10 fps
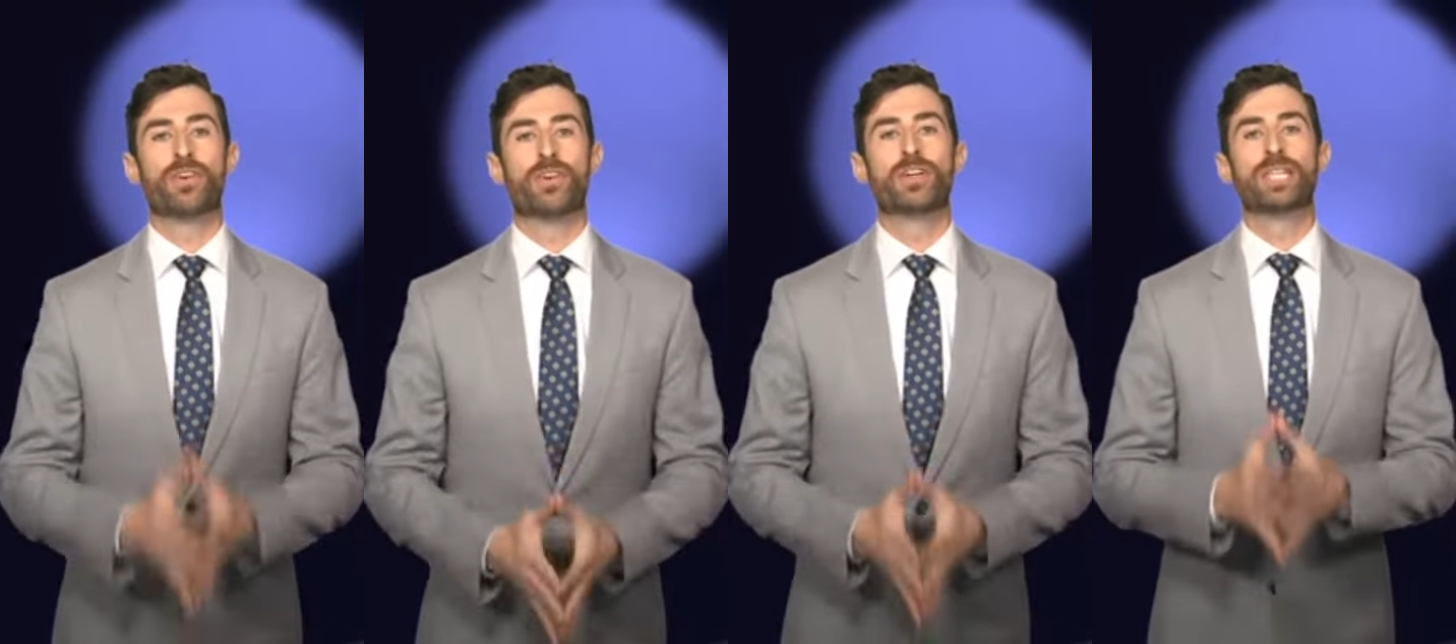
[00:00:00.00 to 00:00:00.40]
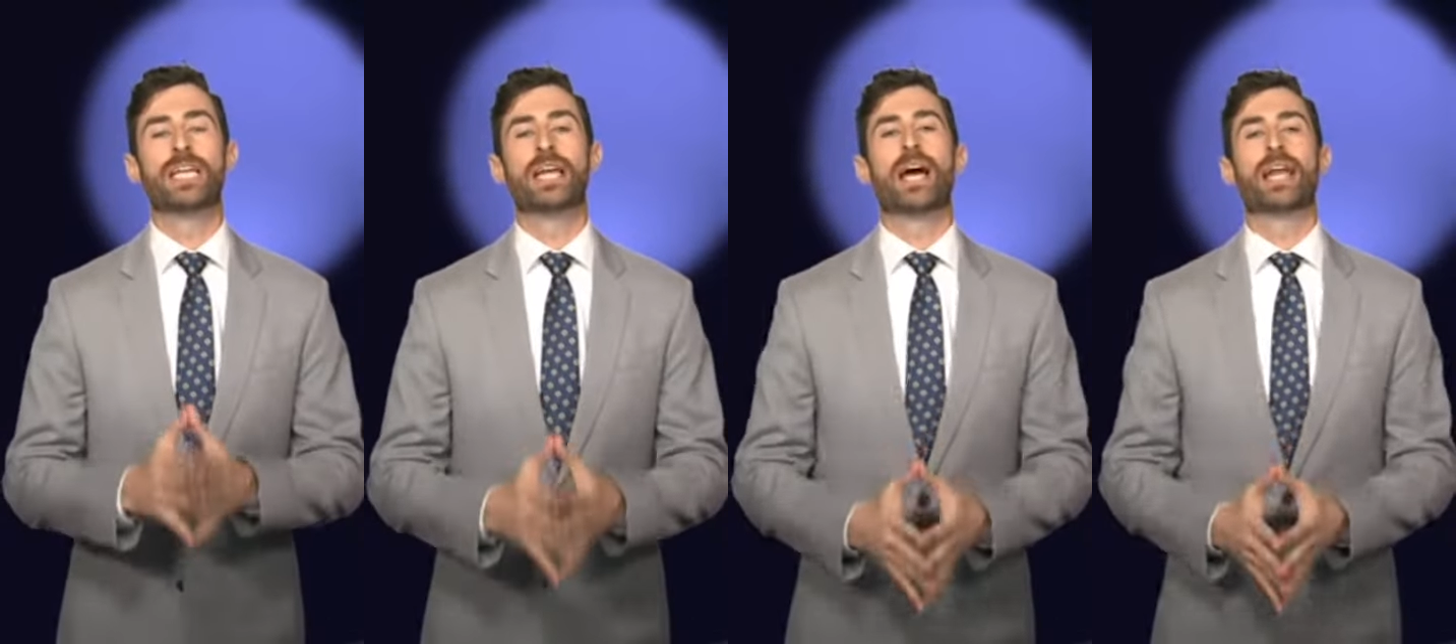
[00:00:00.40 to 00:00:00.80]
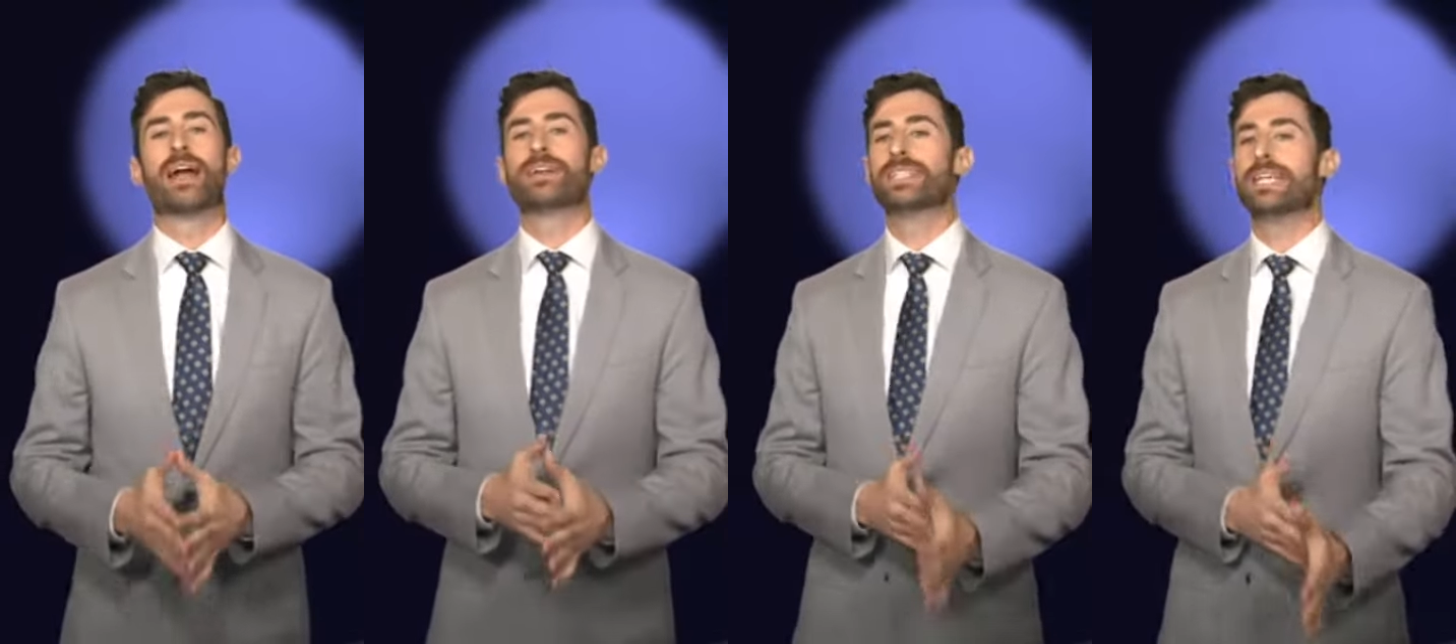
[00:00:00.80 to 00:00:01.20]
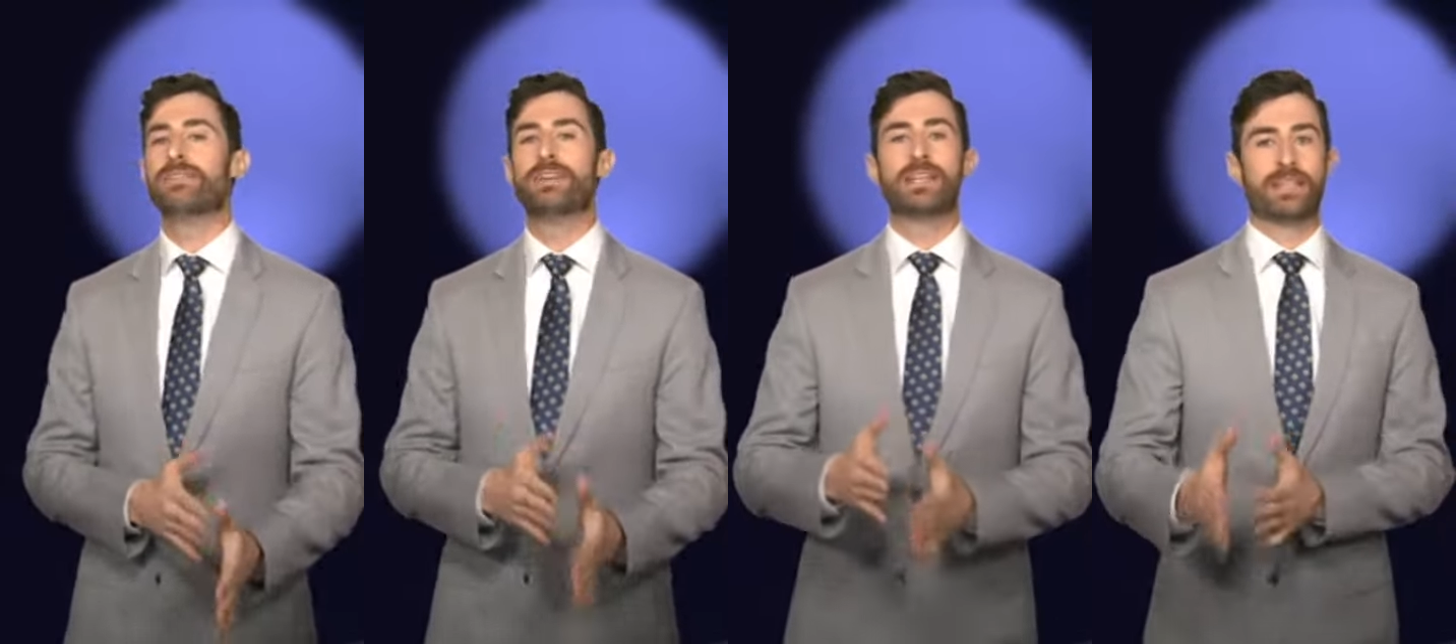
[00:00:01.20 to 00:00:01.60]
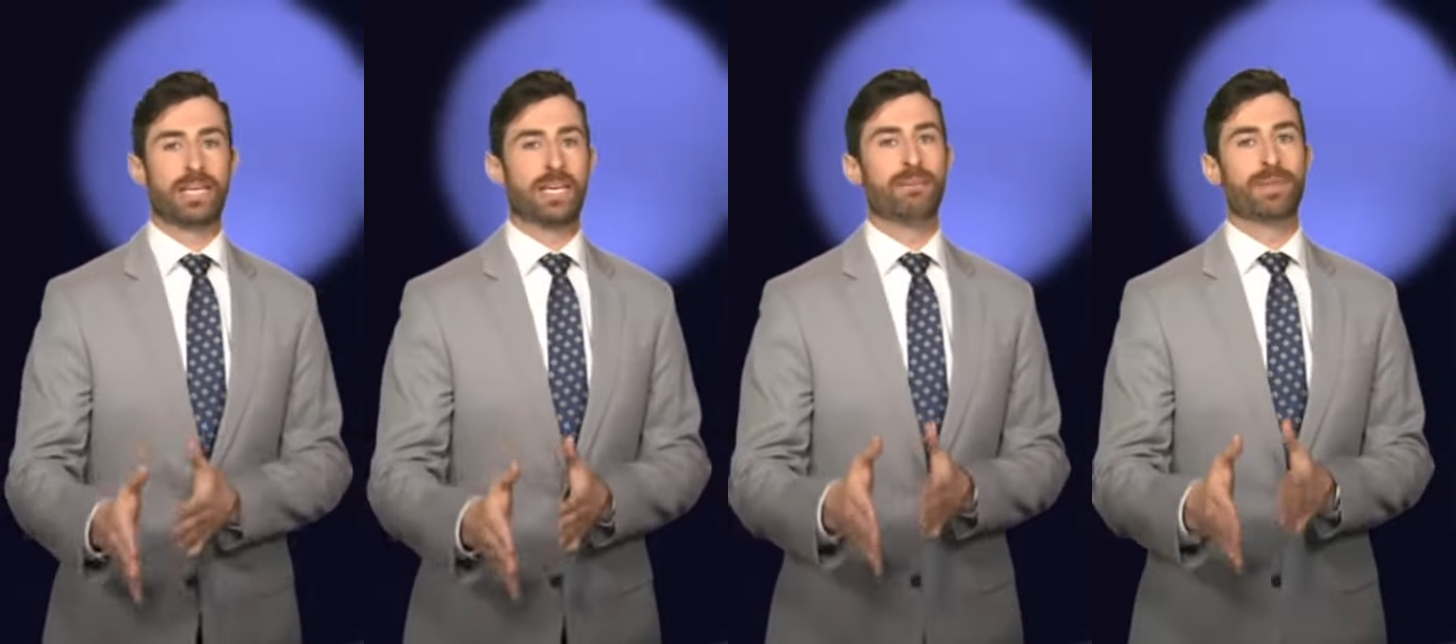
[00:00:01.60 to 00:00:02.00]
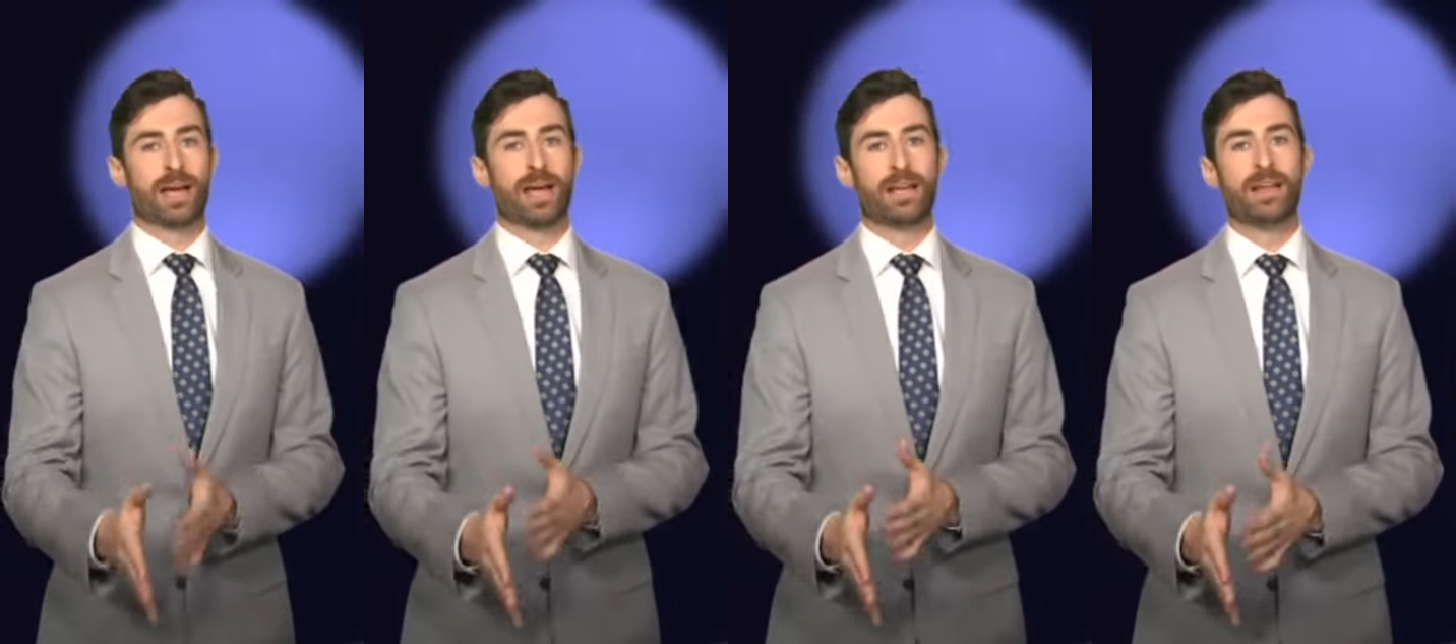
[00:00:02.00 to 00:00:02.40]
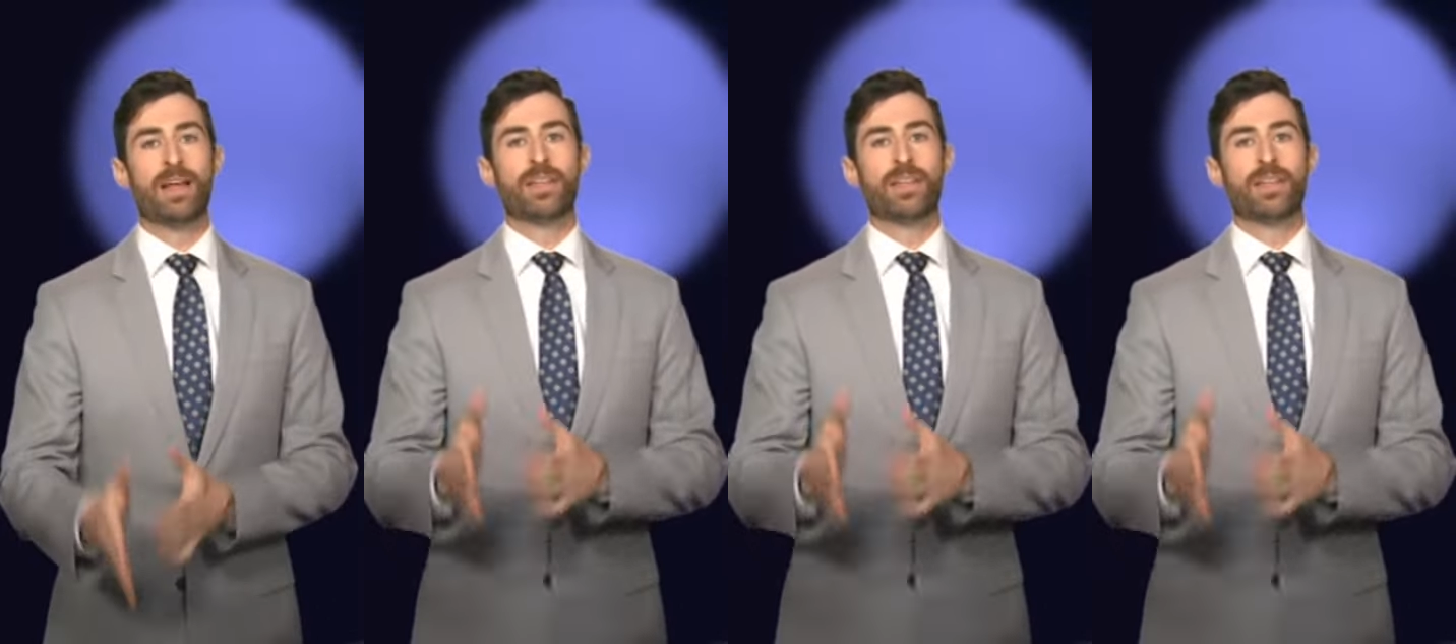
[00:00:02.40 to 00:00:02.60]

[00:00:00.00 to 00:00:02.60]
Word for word: Thursday night, our TV theme night.